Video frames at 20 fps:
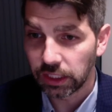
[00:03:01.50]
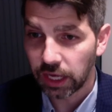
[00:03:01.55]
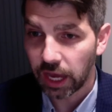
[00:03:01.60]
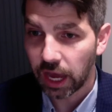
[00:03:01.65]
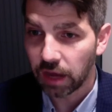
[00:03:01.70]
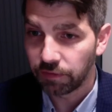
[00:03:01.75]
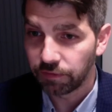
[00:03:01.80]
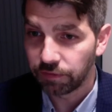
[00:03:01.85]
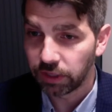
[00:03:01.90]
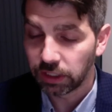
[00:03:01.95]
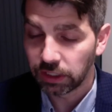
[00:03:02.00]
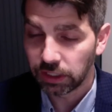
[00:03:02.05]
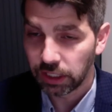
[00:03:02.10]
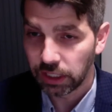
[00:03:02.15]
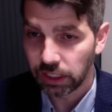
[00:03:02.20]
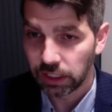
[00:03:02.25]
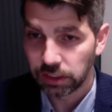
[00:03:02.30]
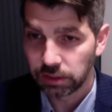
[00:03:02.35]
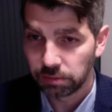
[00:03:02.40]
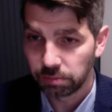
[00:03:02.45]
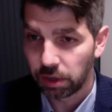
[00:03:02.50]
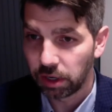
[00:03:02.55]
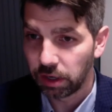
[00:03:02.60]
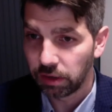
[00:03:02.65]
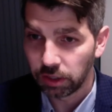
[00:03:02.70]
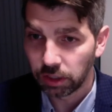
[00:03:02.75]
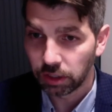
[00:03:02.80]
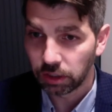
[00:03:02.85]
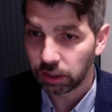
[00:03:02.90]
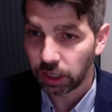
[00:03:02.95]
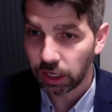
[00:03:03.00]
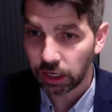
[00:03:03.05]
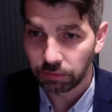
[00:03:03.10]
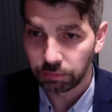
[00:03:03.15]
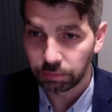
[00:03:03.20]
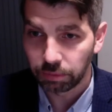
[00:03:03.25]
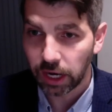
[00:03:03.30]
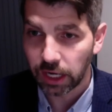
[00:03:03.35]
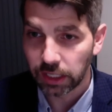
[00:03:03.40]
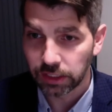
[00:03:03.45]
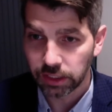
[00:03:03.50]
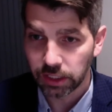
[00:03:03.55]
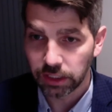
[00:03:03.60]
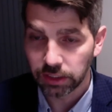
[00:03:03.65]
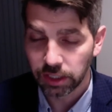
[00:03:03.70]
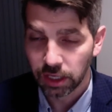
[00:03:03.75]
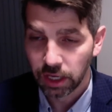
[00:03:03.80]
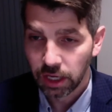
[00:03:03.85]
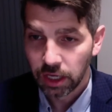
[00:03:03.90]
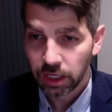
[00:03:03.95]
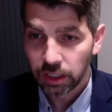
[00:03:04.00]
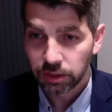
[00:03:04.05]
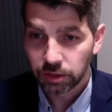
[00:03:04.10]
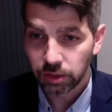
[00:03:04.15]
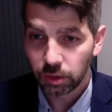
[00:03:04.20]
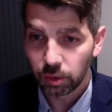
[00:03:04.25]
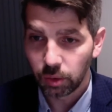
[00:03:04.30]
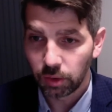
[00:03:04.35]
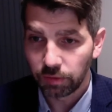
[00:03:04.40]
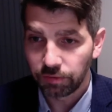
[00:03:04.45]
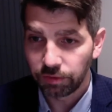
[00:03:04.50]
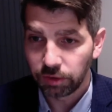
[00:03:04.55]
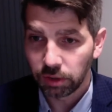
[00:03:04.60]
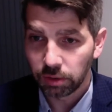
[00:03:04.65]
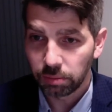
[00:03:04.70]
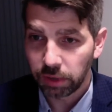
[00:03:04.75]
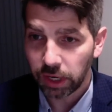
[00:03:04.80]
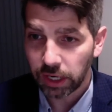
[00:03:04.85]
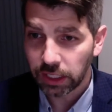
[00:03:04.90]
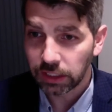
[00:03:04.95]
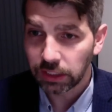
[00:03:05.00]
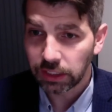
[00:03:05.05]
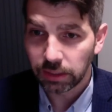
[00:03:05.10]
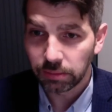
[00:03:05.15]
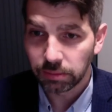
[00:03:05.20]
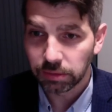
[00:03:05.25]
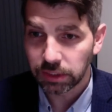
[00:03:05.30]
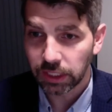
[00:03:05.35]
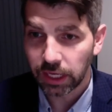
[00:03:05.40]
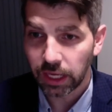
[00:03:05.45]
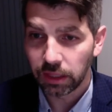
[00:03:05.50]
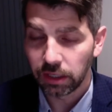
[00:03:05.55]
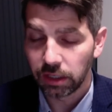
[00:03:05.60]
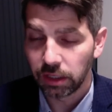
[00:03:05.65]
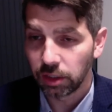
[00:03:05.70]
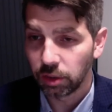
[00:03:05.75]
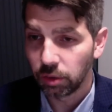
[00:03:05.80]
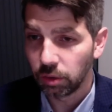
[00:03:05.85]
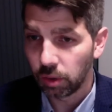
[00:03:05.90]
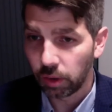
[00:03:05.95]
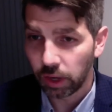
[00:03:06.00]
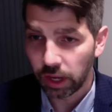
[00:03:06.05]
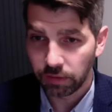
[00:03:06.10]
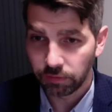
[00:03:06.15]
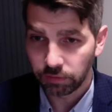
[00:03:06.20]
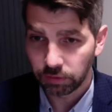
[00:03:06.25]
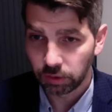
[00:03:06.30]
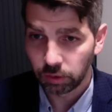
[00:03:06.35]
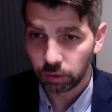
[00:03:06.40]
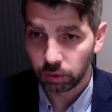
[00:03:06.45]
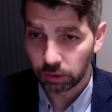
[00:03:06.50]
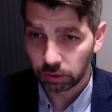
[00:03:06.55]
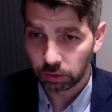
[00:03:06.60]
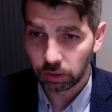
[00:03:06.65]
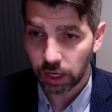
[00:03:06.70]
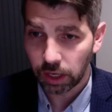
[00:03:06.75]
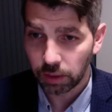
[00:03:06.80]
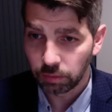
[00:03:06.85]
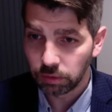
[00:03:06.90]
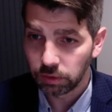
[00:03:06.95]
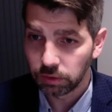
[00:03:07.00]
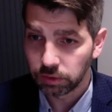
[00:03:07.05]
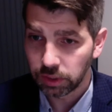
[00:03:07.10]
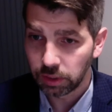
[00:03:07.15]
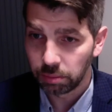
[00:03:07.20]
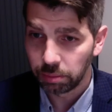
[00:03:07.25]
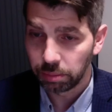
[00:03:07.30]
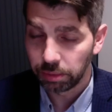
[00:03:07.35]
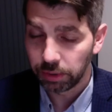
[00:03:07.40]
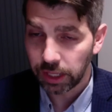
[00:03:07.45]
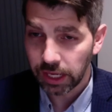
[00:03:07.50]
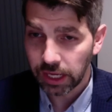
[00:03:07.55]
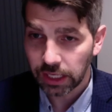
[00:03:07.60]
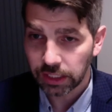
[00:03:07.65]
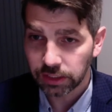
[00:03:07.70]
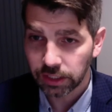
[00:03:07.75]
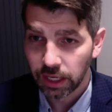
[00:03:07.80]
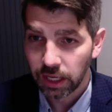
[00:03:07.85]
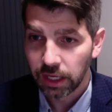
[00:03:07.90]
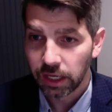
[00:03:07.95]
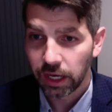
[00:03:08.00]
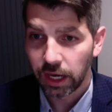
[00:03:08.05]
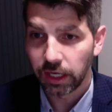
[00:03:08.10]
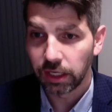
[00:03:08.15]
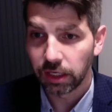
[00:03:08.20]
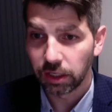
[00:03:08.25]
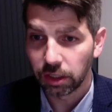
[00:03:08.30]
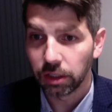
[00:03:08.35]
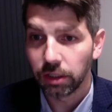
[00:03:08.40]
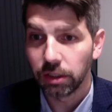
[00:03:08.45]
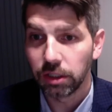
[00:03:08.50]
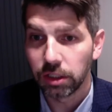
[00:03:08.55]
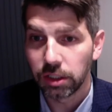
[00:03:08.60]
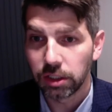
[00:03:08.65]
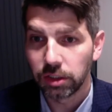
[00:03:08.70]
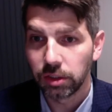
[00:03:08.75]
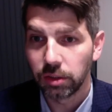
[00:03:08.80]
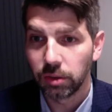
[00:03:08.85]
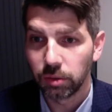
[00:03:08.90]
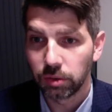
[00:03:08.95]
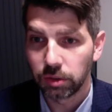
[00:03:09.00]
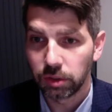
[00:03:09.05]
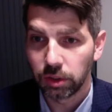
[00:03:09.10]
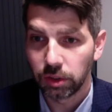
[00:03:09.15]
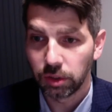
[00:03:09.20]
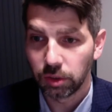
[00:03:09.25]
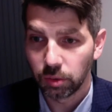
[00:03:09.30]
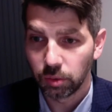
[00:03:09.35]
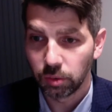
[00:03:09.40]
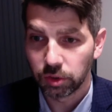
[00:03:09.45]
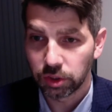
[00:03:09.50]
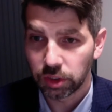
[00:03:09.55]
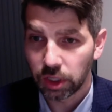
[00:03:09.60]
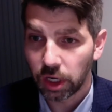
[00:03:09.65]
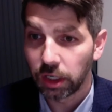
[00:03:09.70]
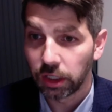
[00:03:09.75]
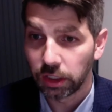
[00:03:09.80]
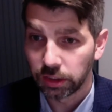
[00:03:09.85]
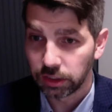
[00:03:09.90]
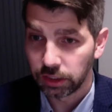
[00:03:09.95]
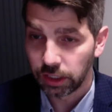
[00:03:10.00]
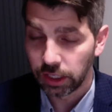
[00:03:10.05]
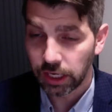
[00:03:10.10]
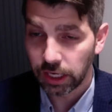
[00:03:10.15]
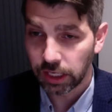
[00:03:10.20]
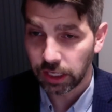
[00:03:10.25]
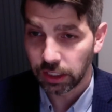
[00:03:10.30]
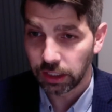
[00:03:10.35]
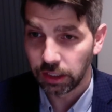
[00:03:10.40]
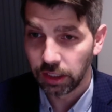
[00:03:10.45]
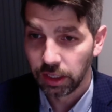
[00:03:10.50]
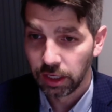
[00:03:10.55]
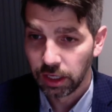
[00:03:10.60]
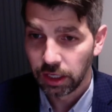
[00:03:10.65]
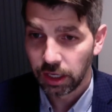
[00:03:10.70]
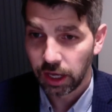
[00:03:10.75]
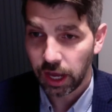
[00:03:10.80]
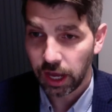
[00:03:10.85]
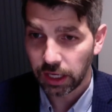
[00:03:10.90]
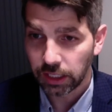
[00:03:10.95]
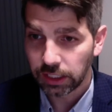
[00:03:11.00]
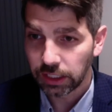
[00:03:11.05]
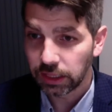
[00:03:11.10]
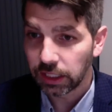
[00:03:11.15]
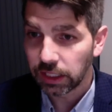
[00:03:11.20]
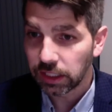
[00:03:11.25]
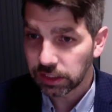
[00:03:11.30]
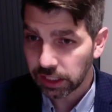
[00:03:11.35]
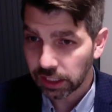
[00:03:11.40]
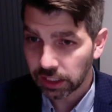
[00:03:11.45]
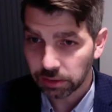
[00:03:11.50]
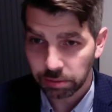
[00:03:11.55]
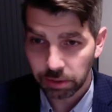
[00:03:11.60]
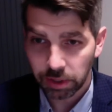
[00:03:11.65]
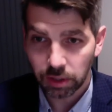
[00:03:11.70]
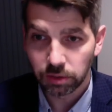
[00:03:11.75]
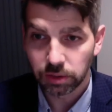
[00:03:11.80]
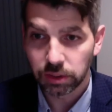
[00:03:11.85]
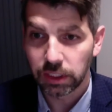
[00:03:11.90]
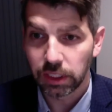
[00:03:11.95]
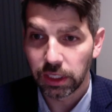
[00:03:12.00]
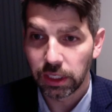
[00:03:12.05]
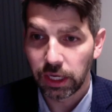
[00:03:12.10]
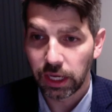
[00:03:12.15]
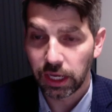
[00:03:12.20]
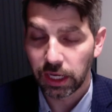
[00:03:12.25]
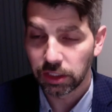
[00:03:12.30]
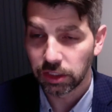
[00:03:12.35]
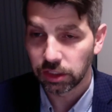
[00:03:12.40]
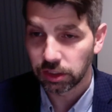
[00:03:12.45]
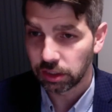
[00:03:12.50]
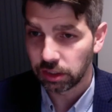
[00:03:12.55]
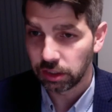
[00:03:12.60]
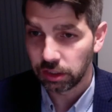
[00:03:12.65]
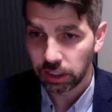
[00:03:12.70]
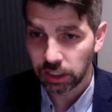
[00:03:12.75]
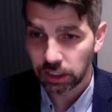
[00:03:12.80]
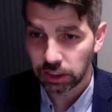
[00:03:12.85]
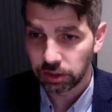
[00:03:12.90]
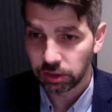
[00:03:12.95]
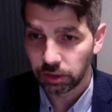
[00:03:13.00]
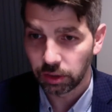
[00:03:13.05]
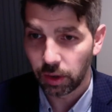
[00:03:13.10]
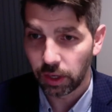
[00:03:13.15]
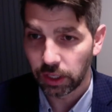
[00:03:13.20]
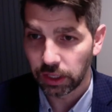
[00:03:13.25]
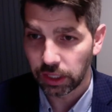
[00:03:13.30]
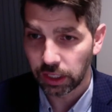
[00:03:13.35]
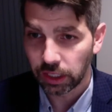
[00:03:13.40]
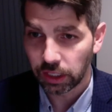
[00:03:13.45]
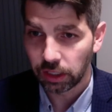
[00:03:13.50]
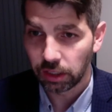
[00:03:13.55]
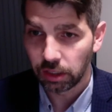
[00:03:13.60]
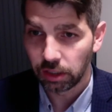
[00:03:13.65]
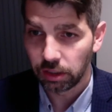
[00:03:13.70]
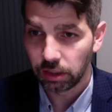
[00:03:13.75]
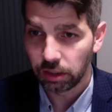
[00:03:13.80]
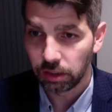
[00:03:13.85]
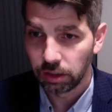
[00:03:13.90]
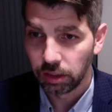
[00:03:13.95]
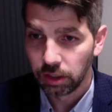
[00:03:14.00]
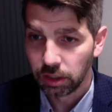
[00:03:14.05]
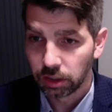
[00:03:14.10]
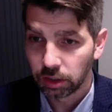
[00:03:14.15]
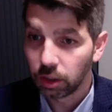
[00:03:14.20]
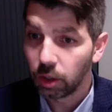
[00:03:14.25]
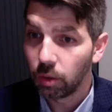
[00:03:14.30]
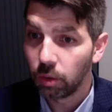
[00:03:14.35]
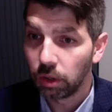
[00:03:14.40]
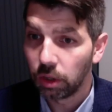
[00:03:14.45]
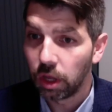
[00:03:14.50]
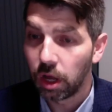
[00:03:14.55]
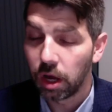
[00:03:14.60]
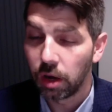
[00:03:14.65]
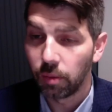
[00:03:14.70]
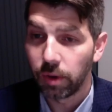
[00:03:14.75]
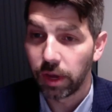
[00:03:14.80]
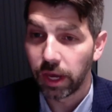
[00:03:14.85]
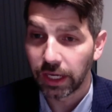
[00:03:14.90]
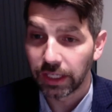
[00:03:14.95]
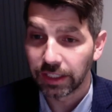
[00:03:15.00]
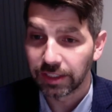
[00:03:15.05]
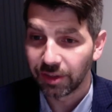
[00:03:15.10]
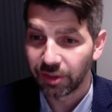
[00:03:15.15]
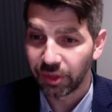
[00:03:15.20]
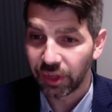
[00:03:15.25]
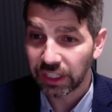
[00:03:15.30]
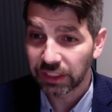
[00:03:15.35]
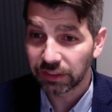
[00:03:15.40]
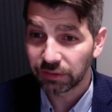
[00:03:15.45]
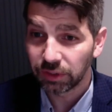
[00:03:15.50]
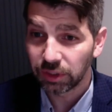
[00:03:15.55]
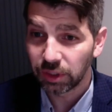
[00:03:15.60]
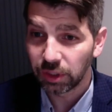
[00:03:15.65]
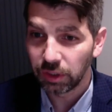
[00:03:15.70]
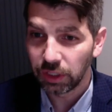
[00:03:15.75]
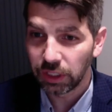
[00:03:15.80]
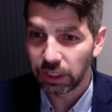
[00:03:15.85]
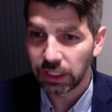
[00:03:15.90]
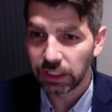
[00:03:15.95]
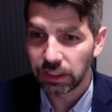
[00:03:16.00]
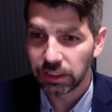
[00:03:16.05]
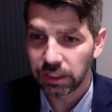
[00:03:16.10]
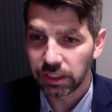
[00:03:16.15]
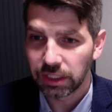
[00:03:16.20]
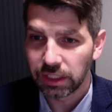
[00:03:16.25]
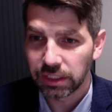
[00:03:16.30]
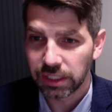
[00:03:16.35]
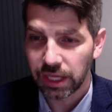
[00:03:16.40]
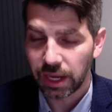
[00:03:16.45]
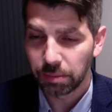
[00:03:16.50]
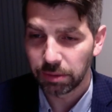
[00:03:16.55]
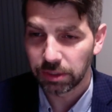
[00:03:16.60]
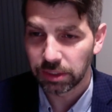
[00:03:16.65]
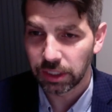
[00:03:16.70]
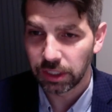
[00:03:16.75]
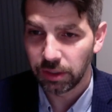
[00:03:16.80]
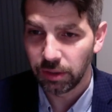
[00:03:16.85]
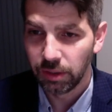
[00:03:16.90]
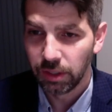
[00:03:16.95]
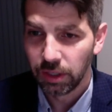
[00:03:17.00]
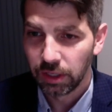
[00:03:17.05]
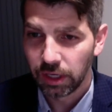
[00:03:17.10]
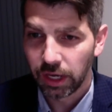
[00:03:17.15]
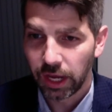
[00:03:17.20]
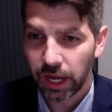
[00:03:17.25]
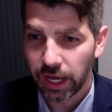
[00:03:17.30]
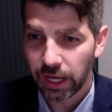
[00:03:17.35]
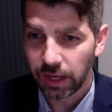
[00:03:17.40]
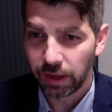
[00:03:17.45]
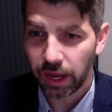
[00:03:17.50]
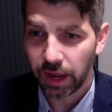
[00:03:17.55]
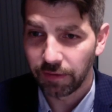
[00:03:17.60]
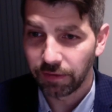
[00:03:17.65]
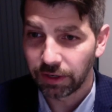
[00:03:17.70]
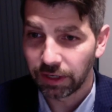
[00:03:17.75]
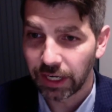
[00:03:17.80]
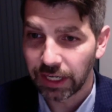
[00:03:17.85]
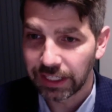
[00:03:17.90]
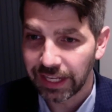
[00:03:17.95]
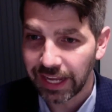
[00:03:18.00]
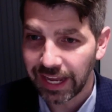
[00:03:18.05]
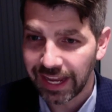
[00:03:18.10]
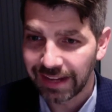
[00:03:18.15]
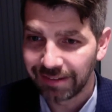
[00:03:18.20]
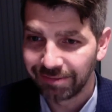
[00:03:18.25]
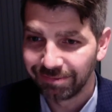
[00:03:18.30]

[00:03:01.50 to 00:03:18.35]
conflict as part of the creative process. So if you're bringing teams together and you don't have ground rules in place, I'd encourage you to start and get these things posted and just learn as you go. I think it'll go a long way. So thanks for tuning in to this episode. Have a great day.